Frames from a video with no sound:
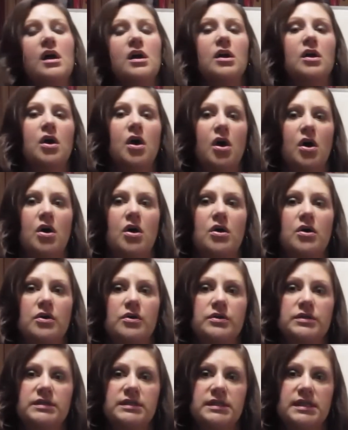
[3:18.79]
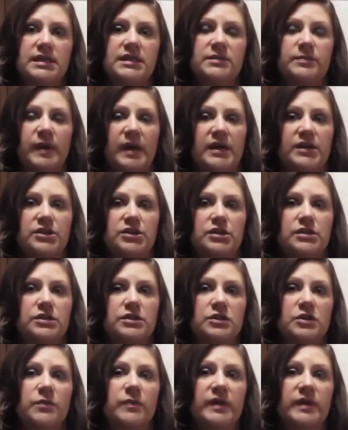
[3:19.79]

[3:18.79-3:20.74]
cause these patients to